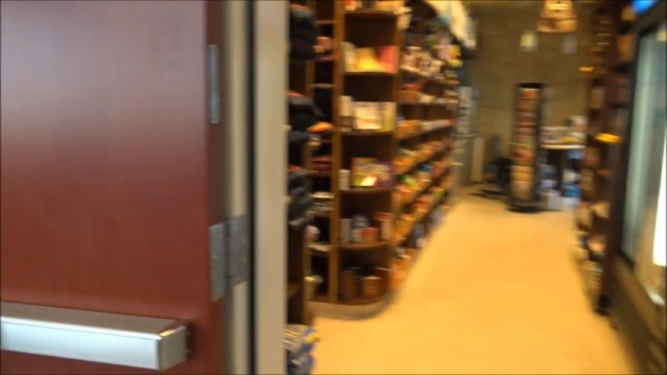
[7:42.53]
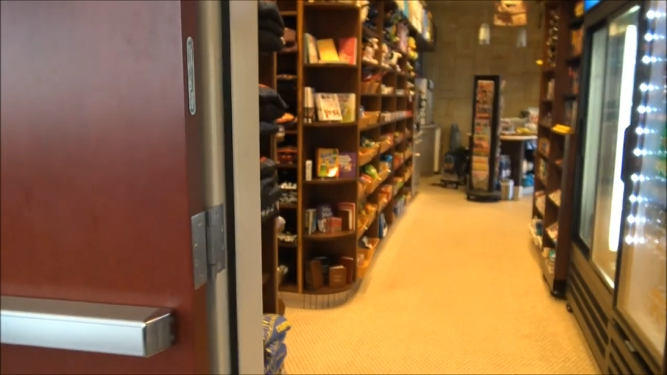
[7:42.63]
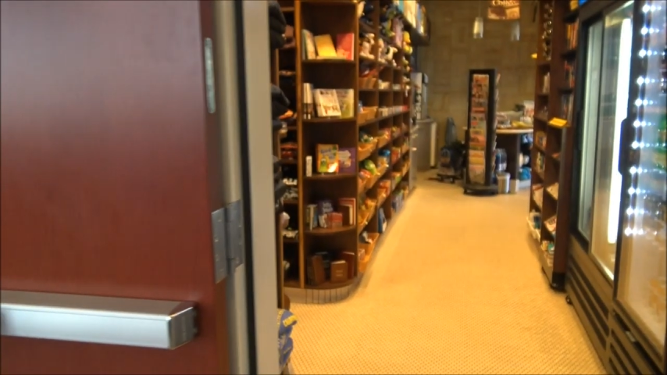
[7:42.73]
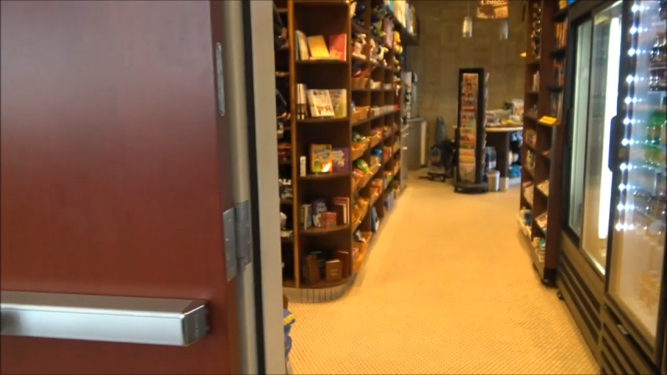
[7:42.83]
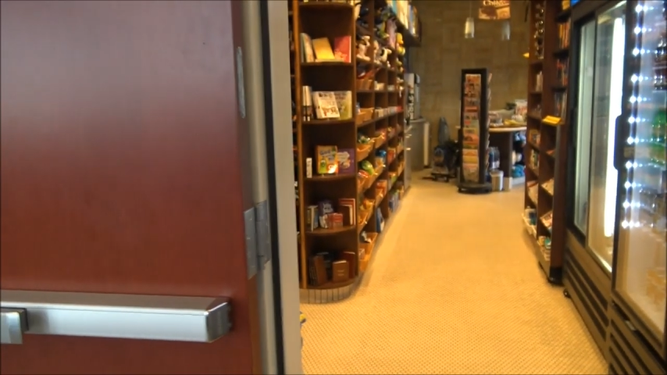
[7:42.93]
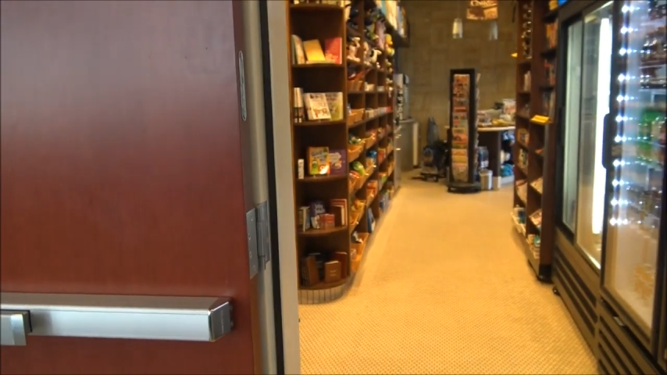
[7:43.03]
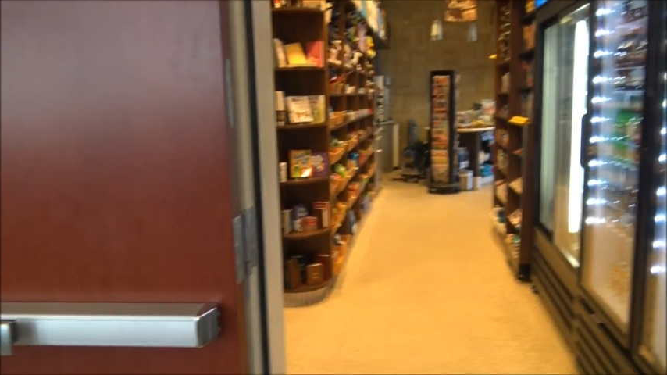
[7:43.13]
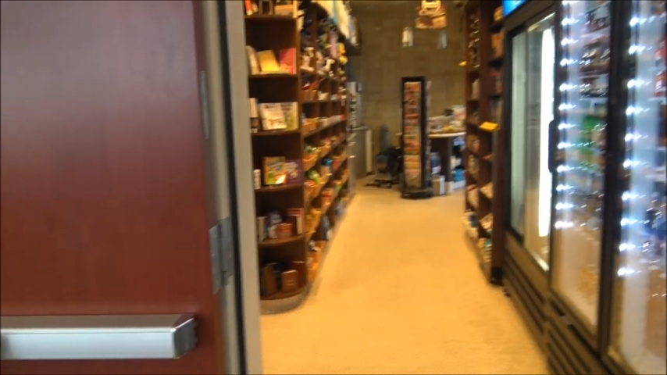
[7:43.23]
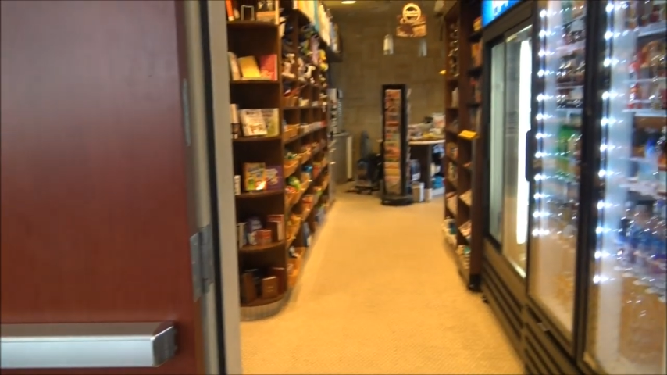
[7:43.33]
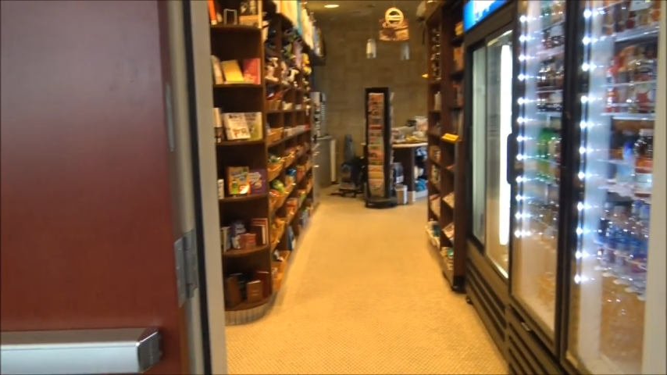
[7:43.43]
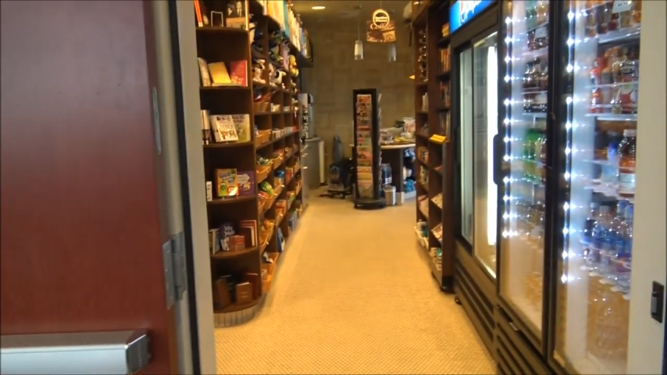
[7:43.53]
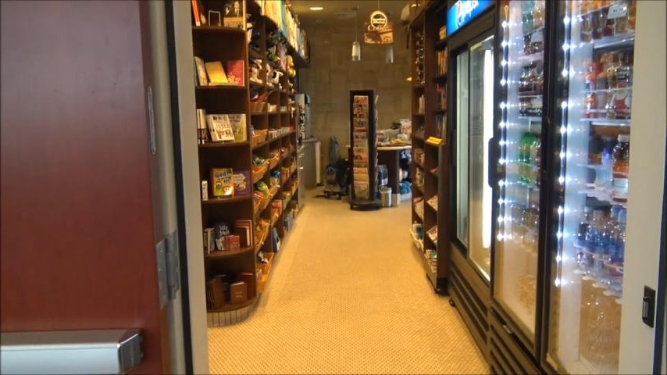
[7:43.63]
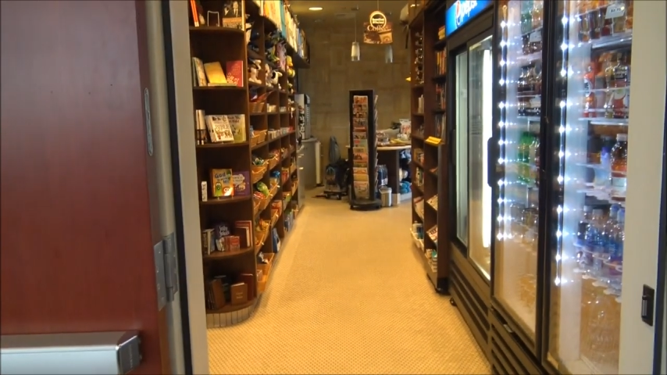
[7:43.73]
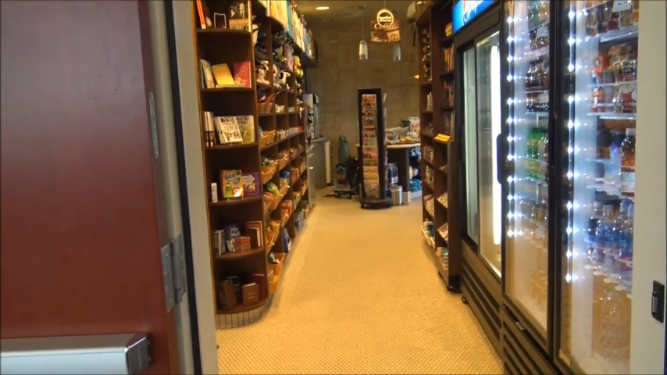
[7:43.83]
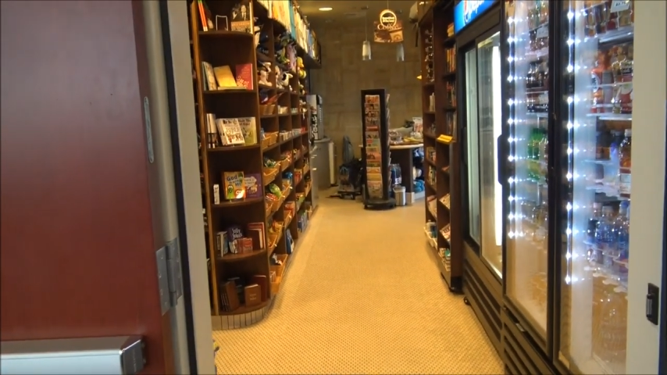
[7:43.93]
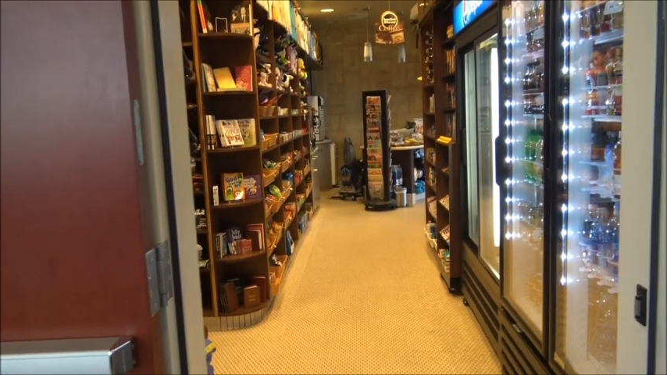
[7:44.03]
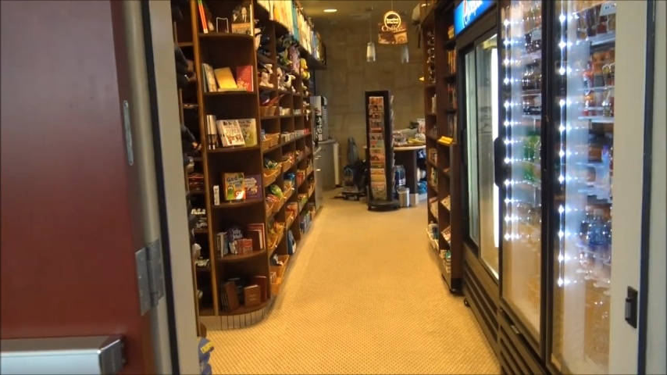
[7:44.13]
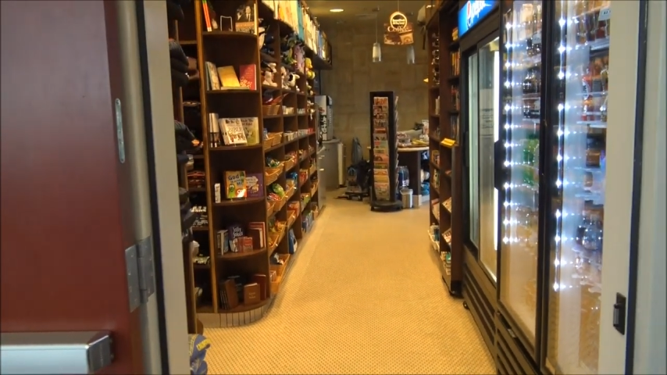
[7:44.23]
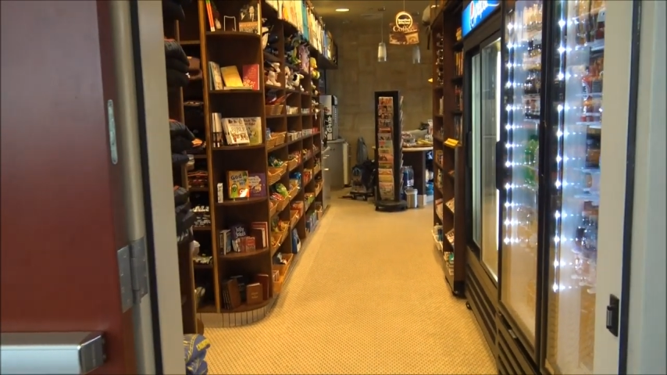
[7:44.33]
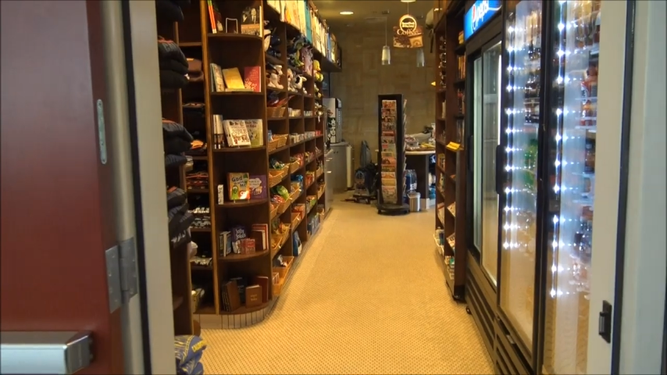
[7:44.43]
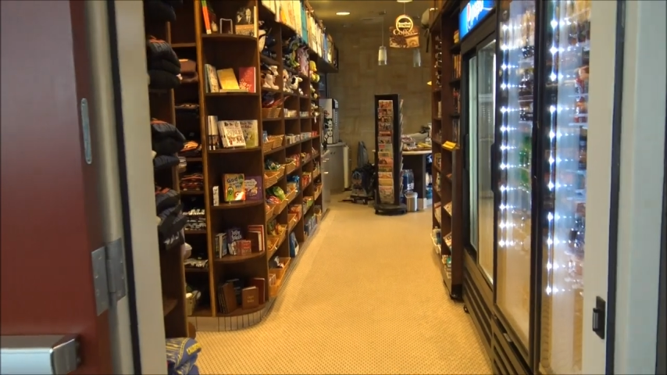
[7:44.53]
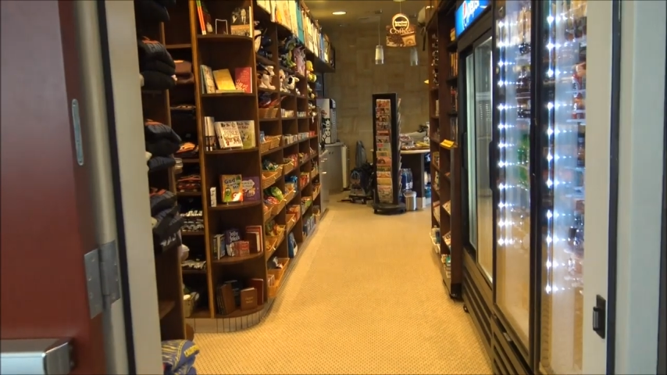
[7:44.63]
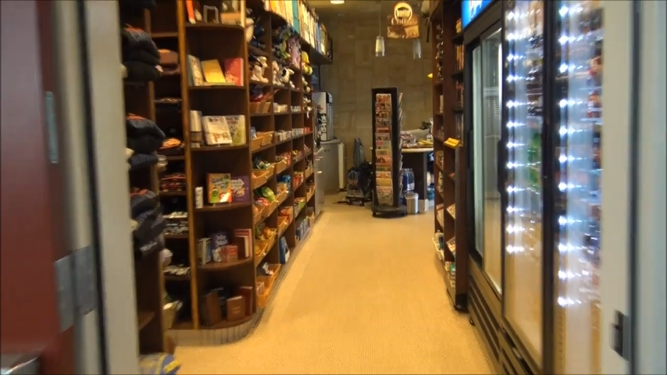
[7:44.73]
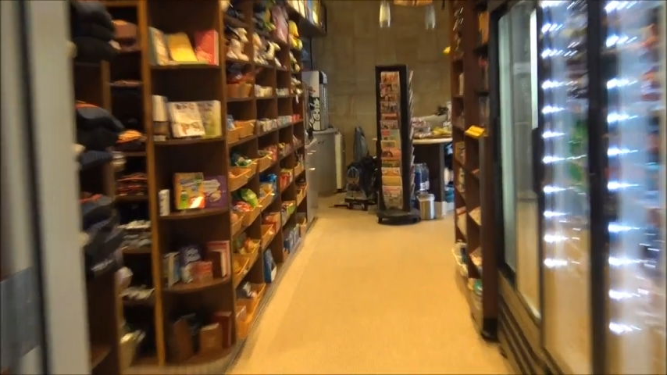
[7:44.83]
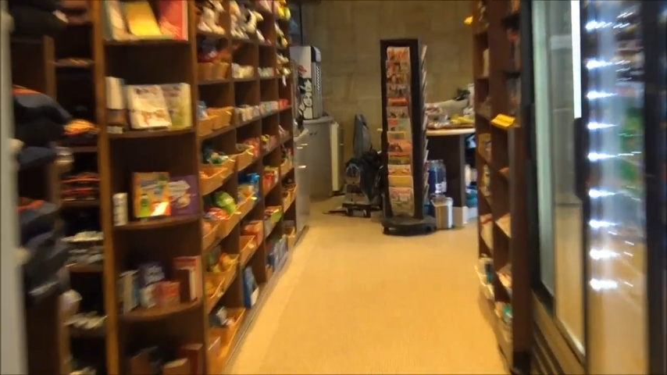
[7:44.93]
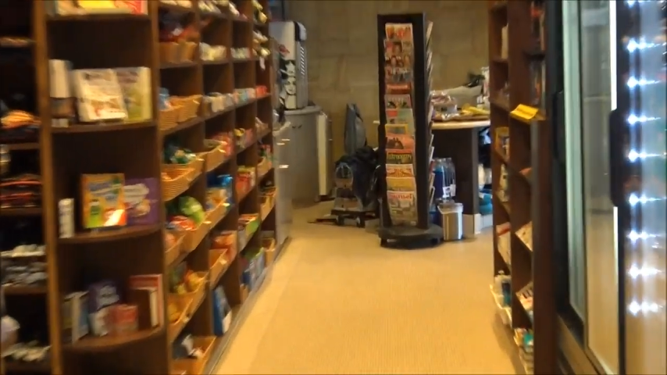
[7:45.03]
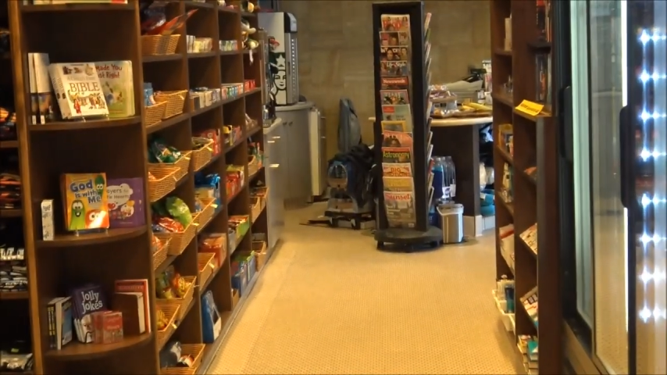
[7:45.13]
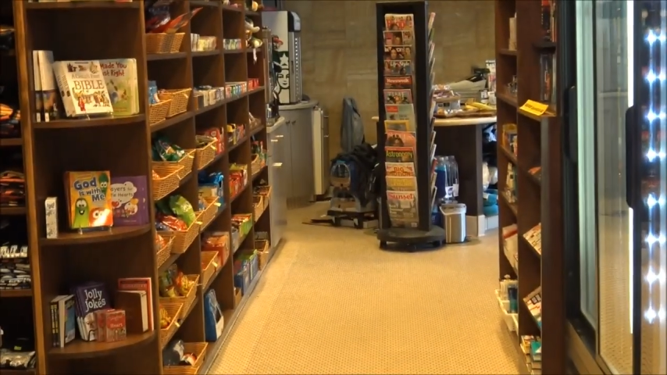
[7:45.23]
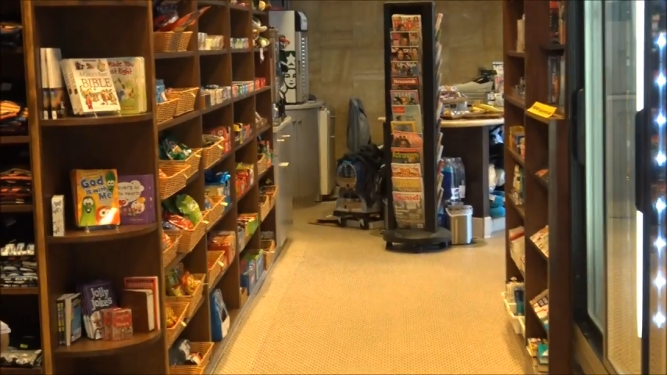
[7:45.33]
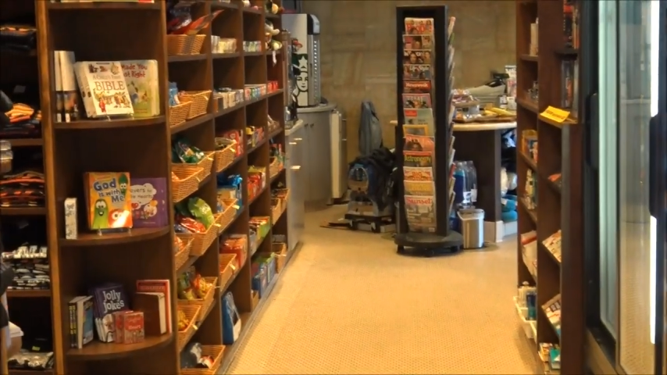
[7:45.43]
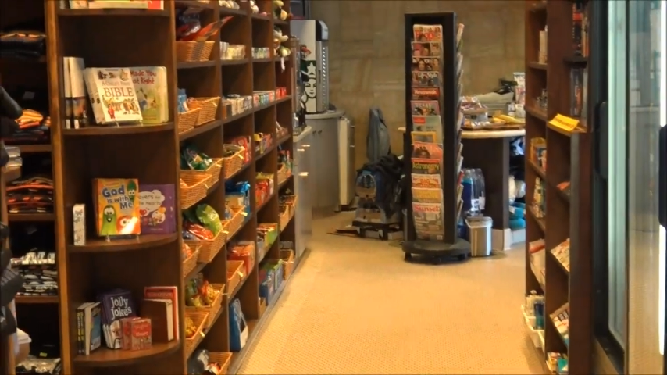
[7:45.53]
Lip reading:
(no speaker visible)